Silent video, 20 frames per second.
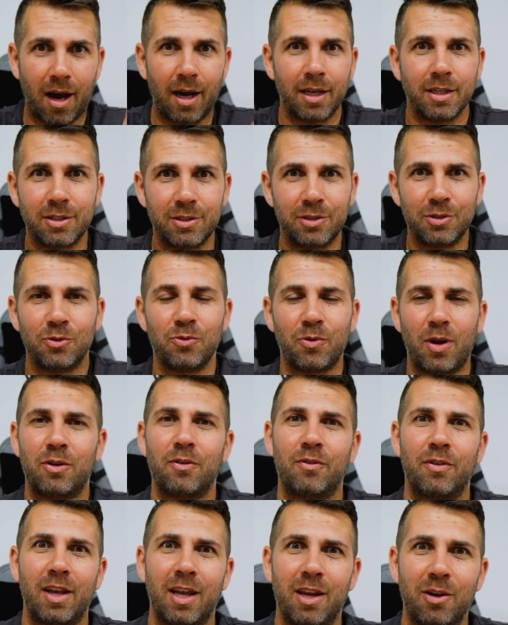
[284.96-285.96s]
I do right
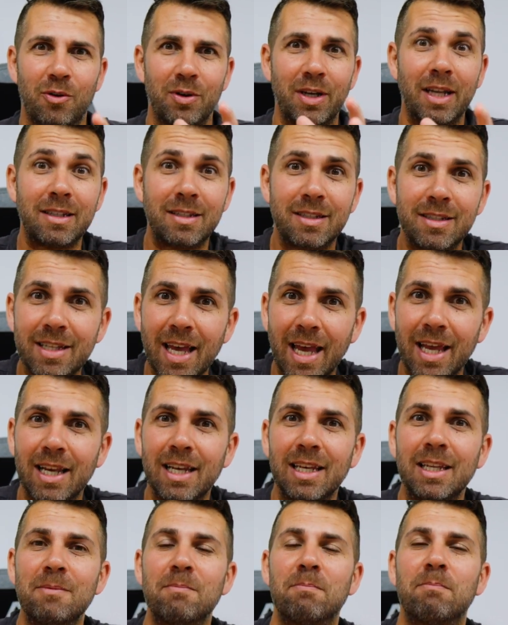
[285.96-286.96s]
over here on a
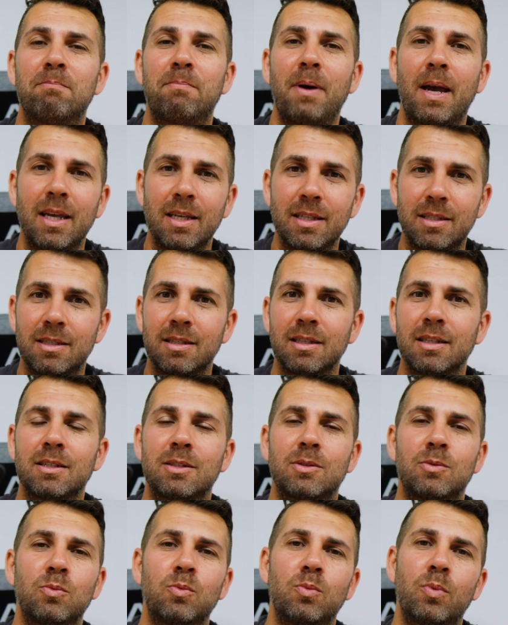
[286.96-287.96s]
daily
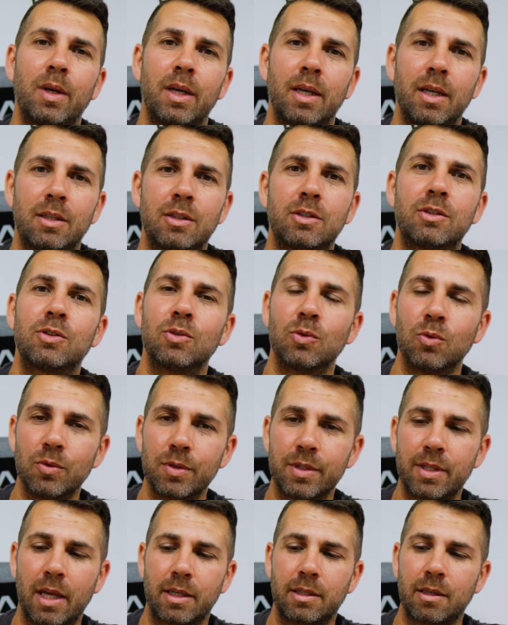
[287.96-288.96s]
basis with
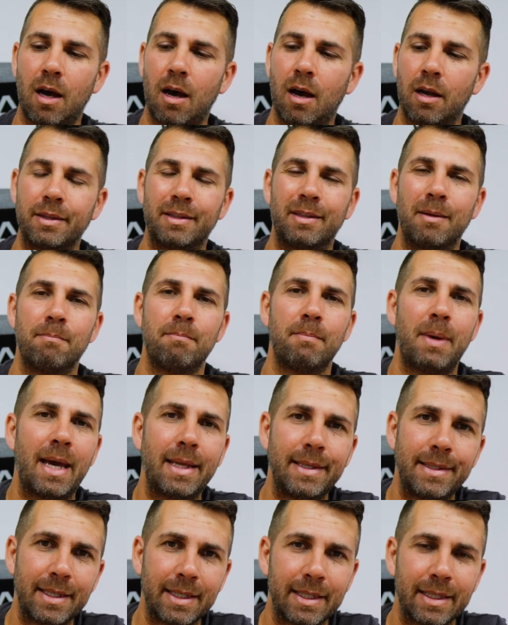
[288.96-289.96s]
tools that are
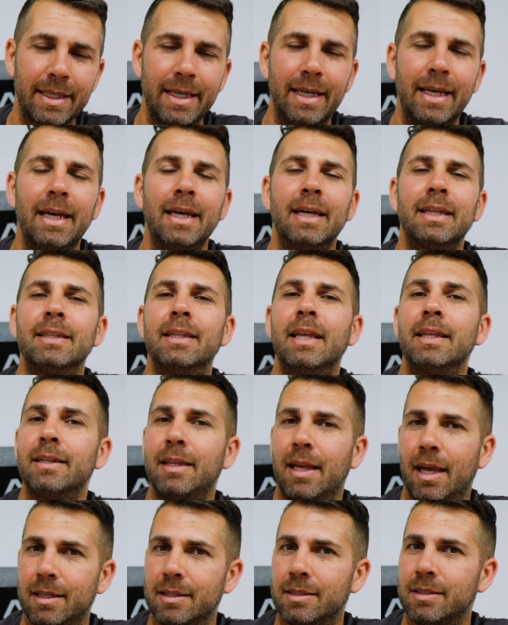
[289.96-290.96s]
demanding, then
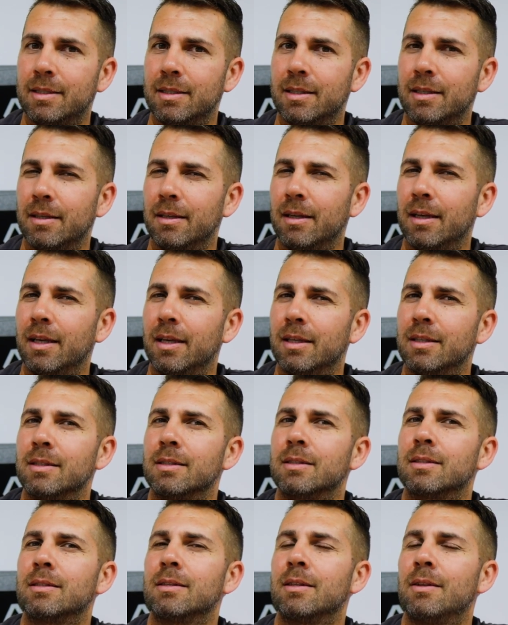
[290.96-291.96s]
the answer
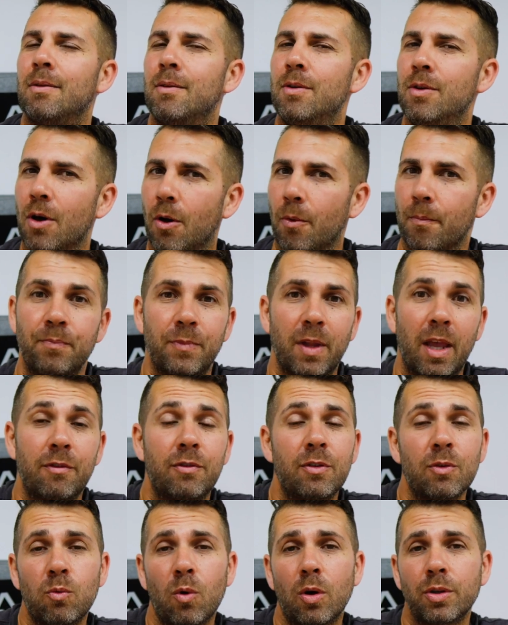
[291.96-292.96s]
is no.
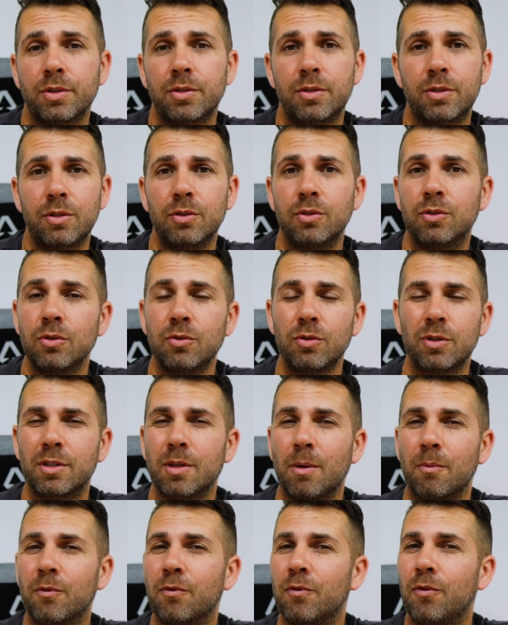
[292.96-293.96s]
If you want to do
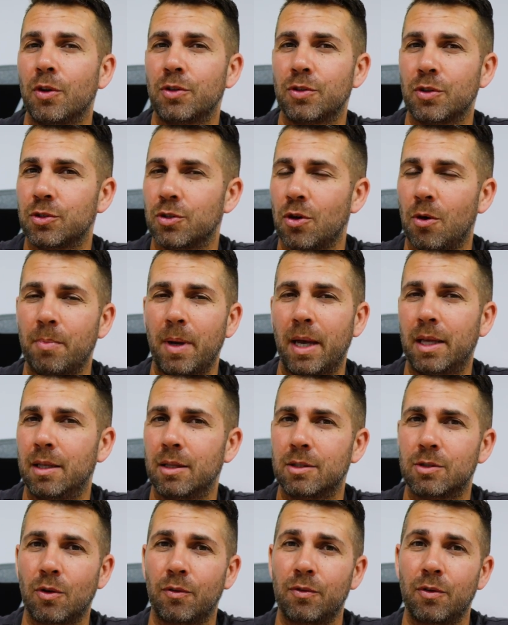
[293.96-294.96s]
some Photoshop
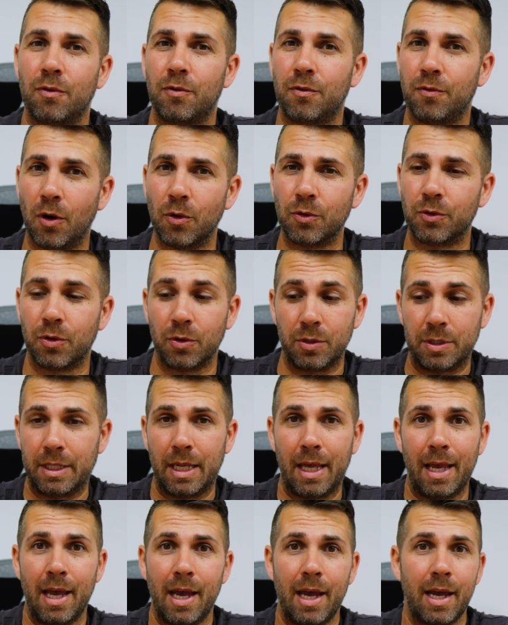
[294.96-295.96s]
edits of your photos,